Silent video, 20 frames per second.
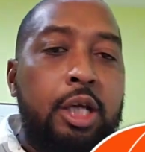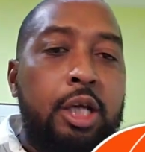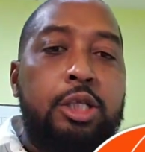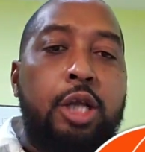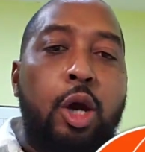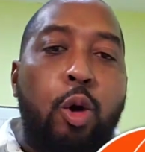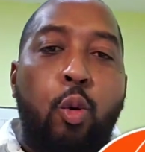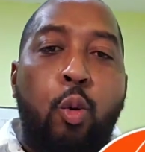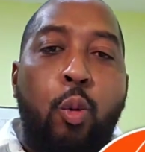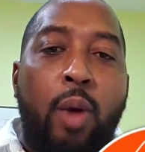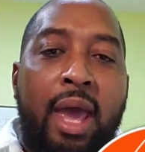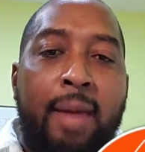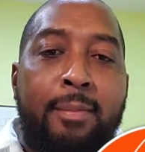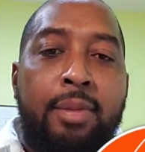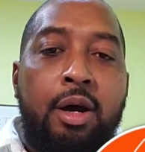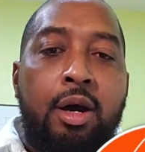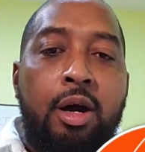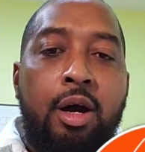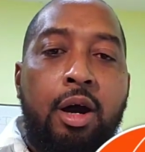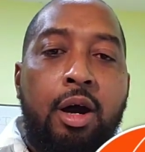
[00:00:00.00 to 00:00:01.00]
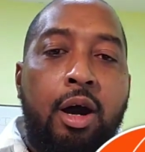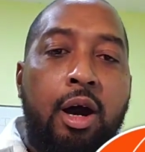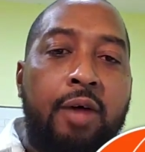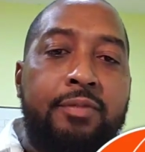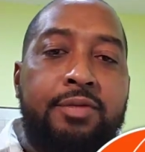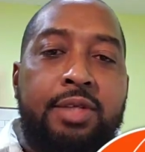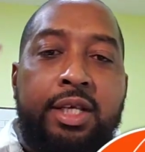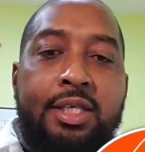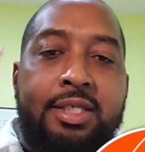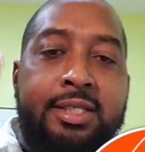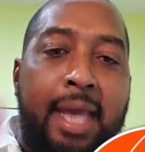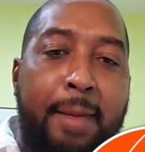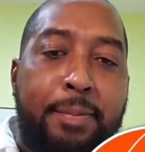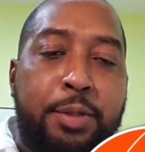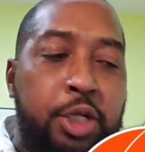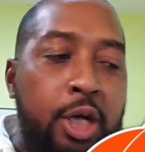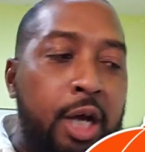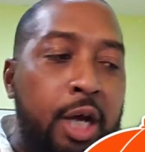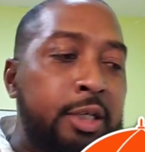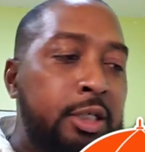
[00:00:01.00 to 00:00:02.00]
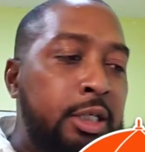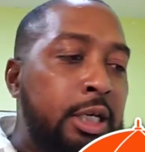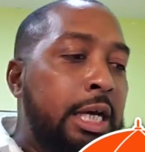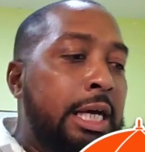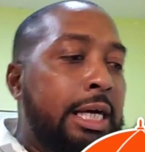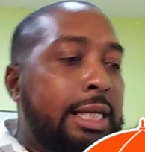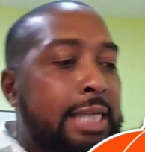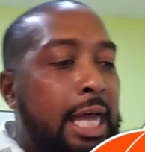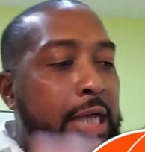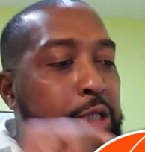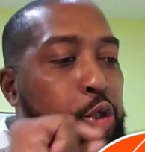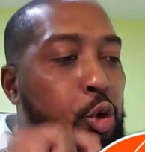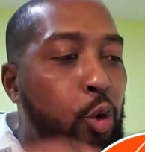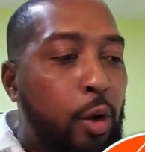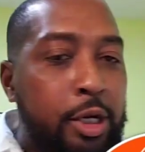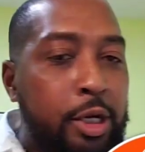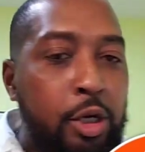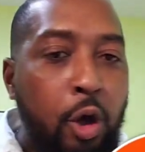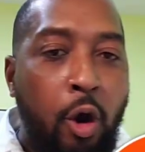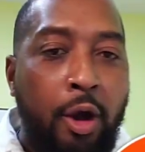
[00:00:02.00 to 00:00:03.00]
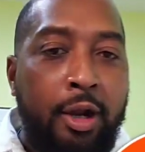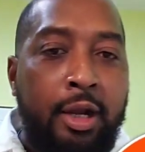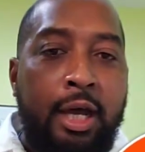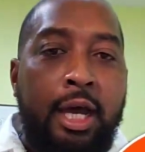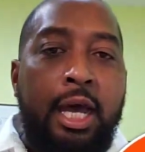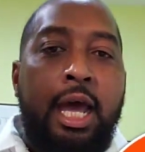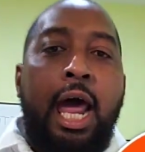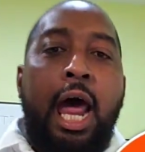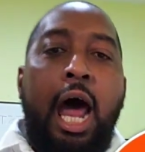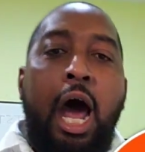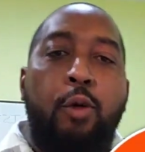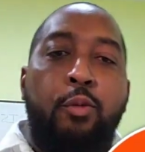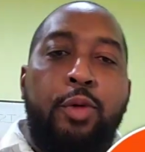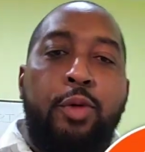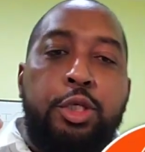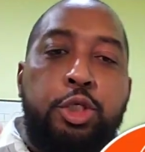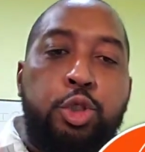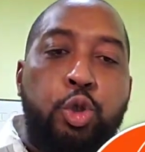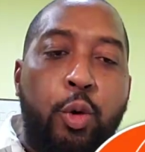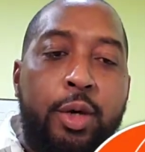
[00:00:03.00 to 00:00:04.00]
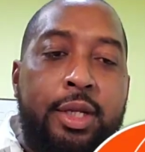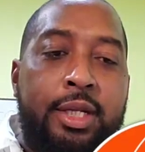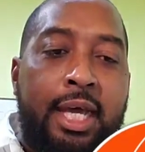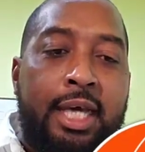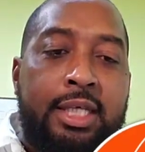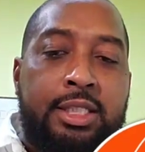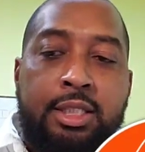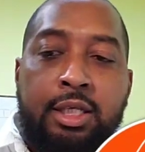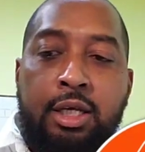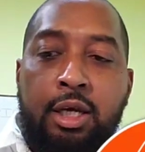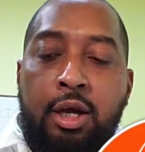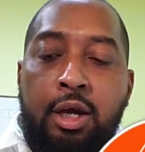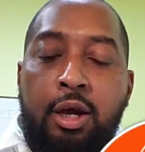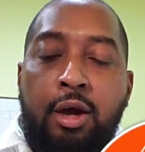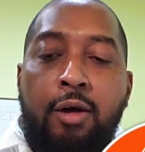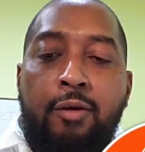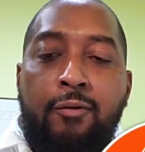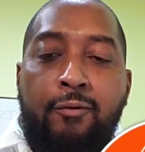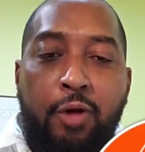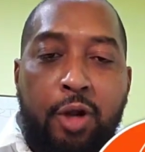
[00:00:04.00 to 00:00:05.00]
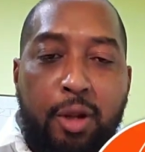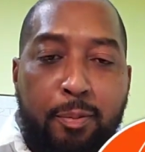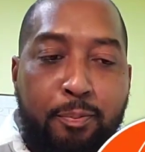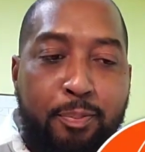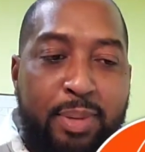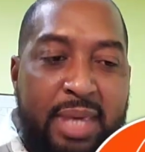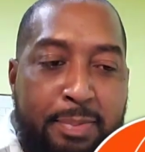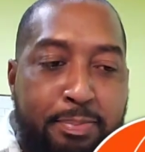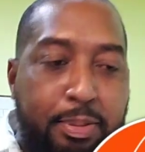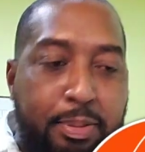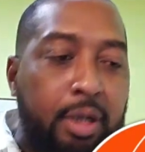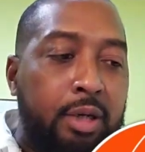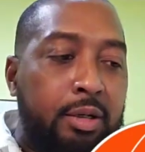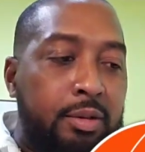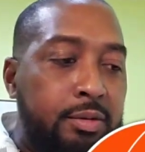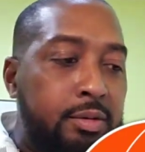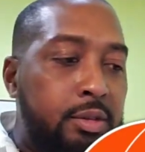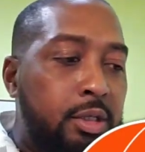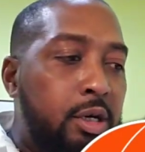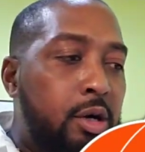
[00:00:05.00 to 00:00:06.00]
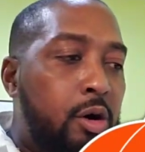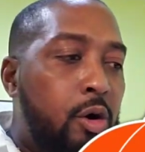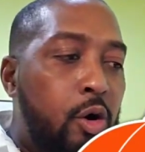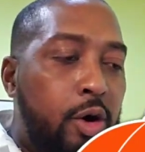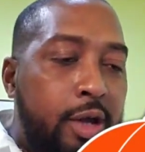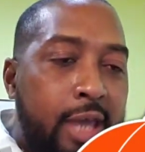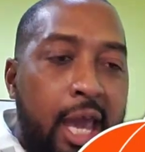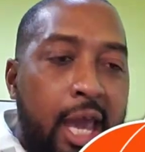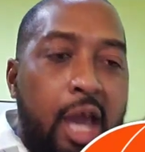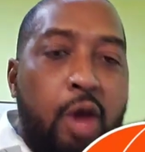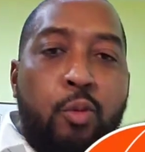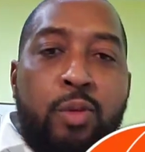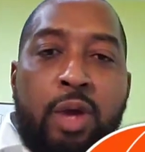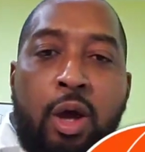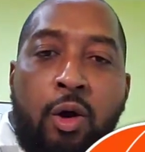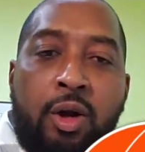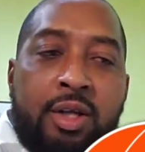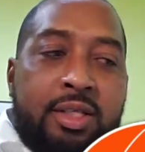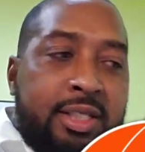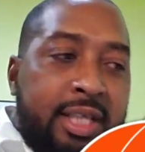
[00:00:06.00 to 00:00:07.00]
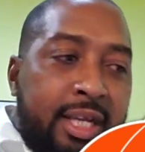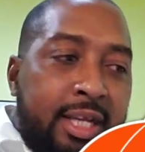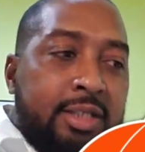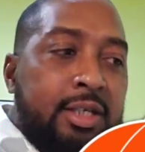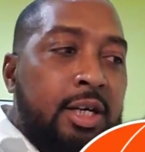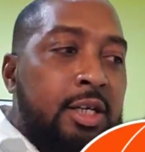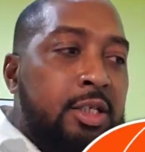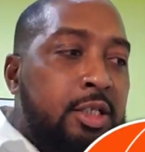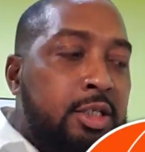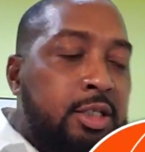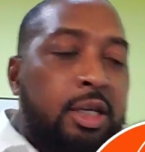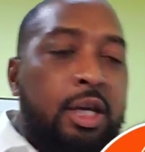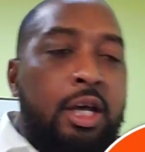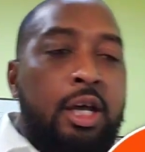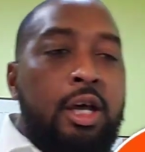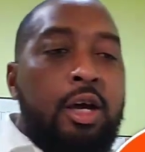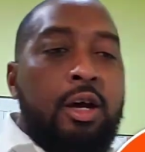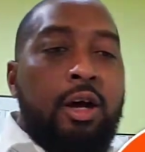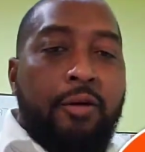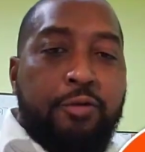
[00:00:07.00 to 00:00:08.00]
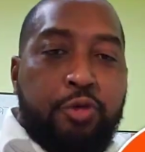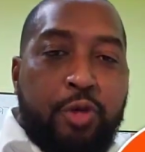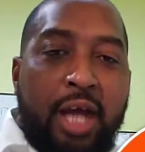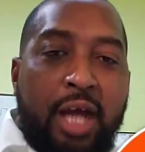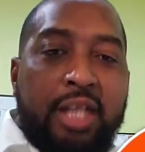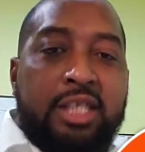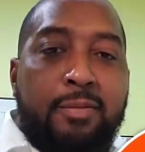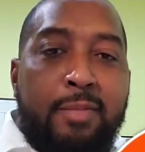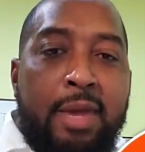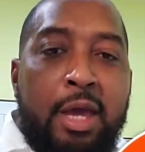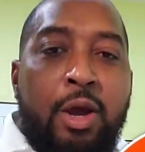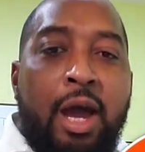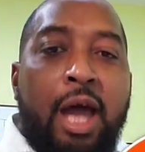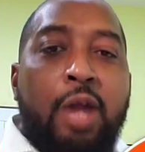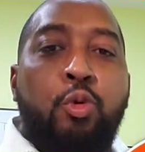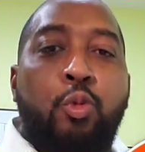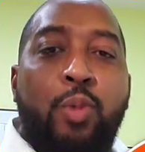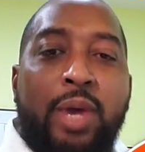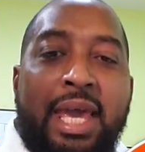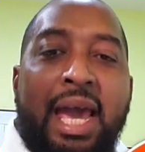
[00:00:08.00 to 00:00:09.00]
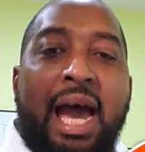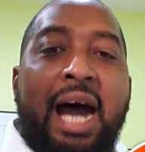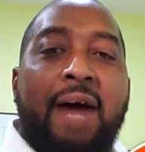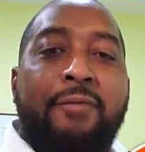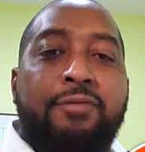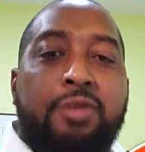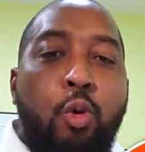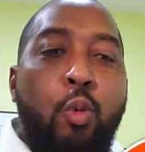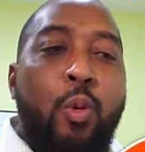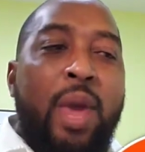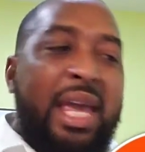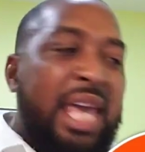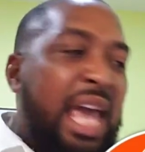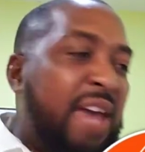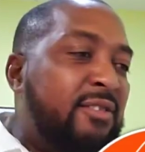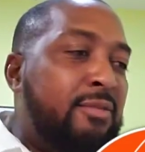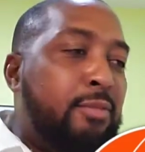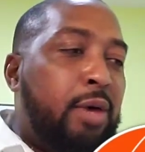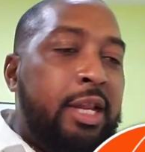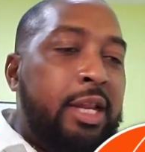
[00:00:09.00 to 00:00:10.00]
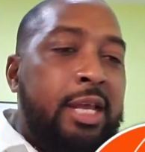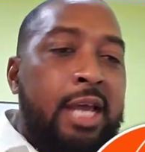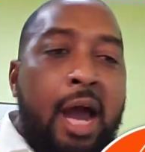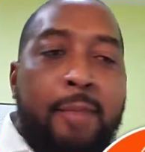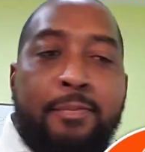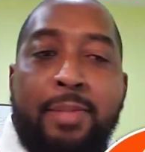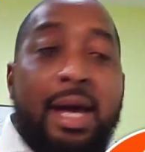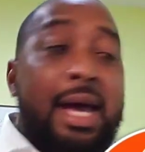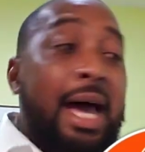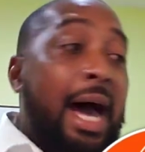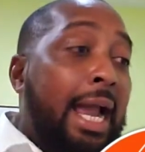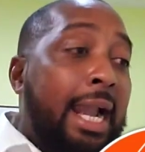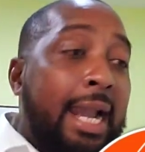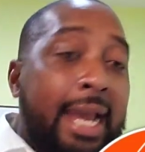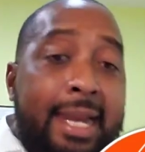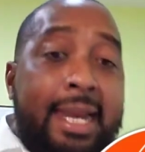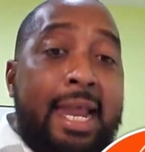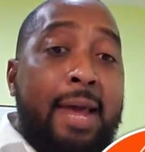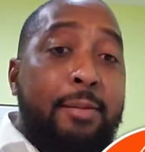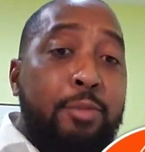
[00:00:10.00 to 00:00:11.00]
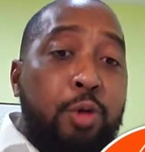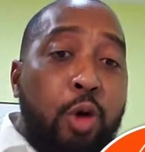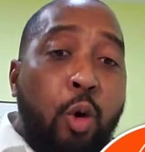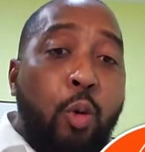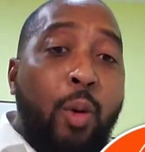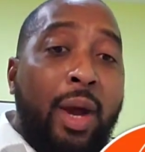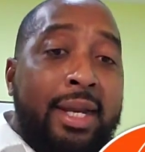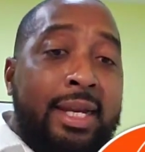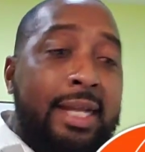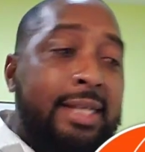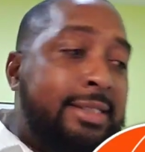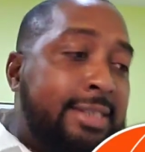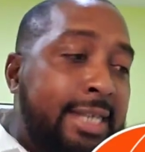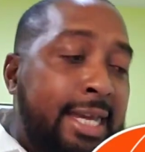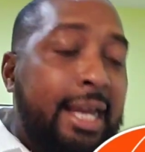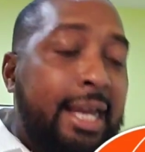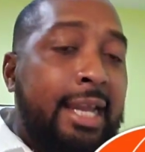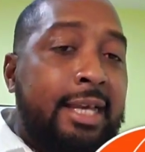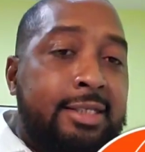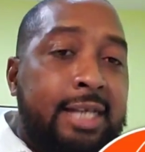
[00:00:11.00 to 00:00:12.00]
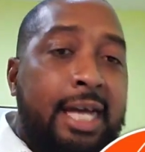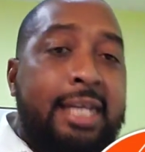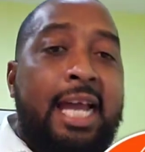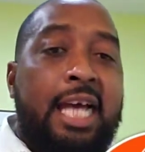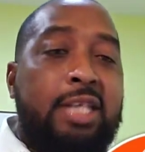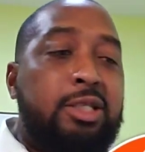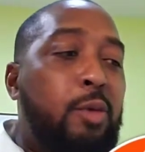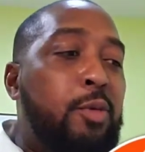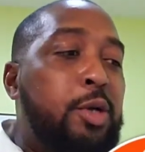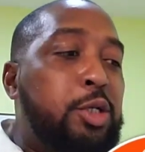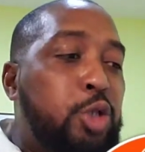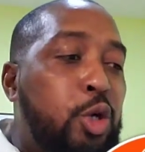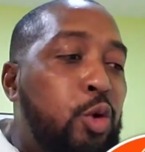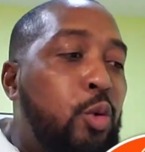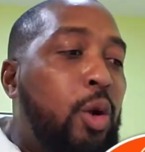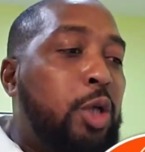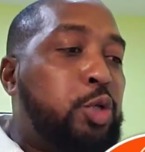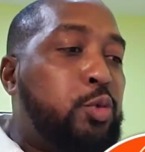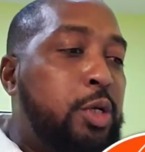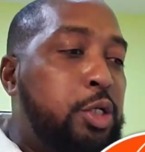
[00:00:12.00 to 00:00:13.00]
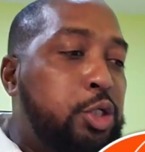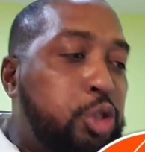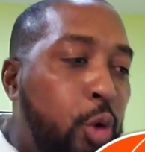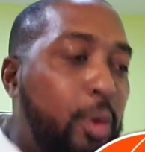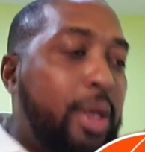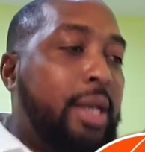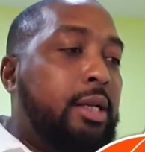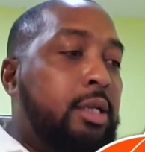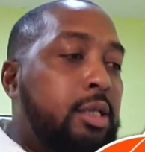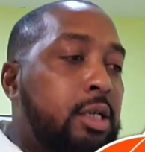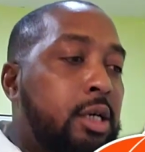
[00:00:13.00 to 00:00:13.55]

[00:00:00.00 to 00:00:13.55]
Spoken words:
the web of deception that's going on. And we're doing this for the people, okay? We are all citizens of Trinidad and Tobago, and we have to wake everybody up and let them know what the deal is. And that's why we're doing what we're doing.